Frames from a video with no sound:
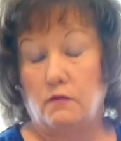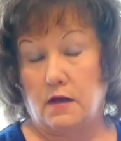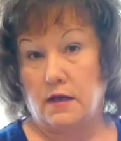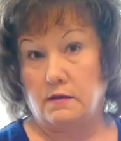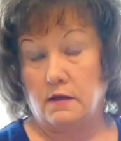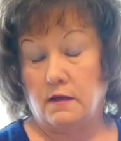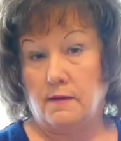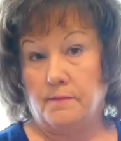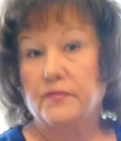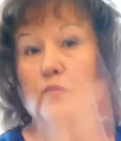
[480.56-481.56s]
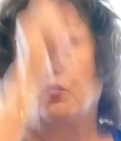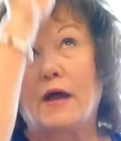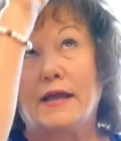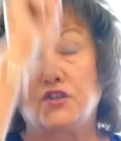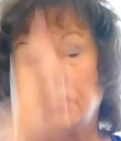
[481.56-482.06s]
right. The
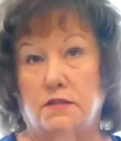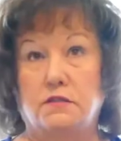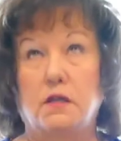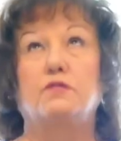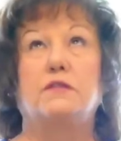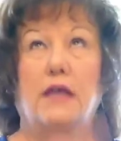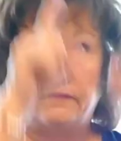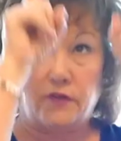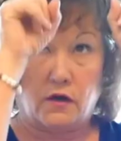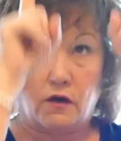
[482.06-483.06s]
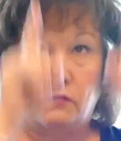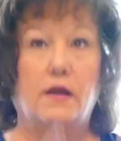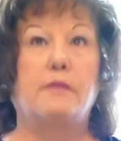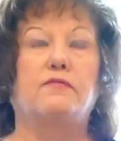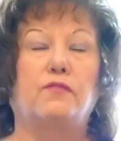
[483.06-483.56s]
righteous, those that have their heart
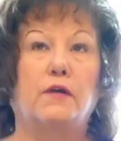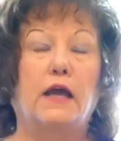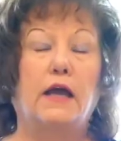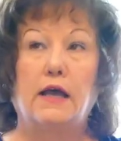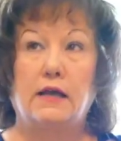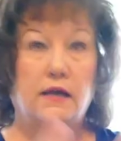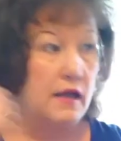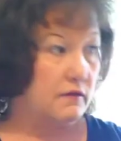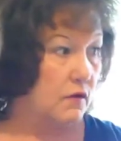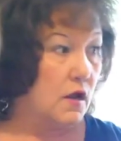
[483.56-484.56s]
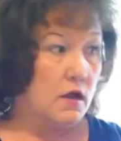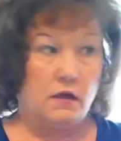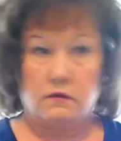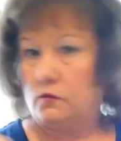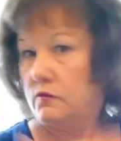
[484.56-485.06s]
right before God and have
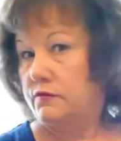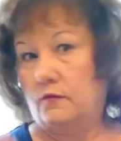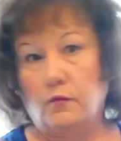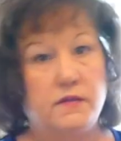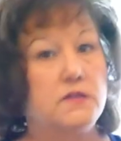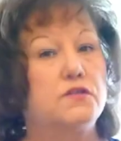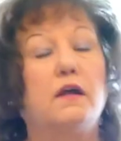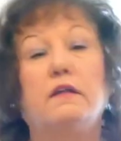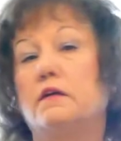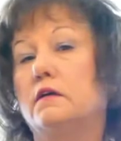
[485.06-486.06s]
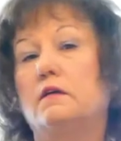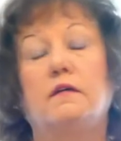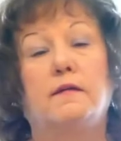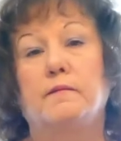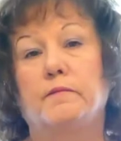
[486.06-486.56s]
with each other,
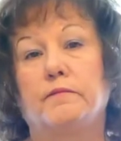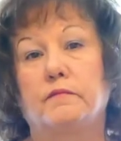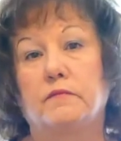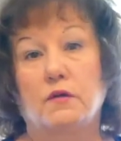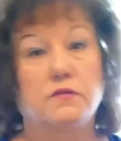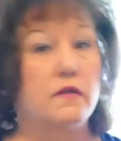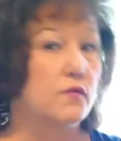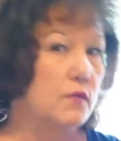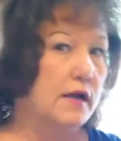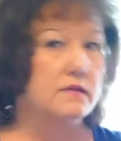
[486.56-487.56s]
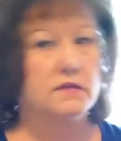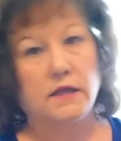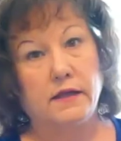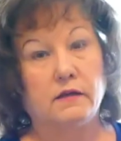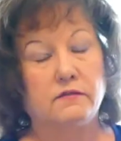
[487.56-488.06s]
those on the right and the
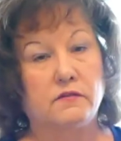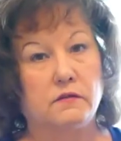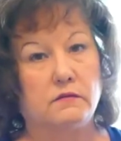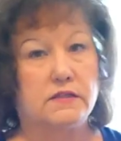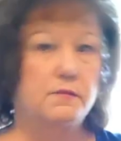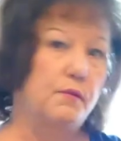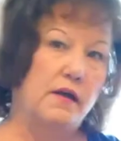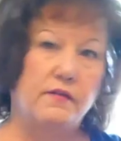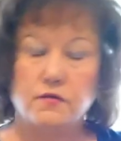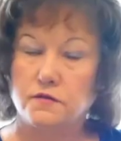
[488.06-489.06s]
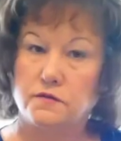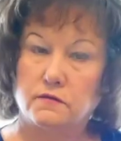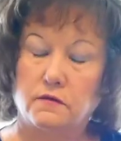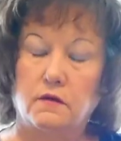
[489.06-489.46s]
left, his brothers,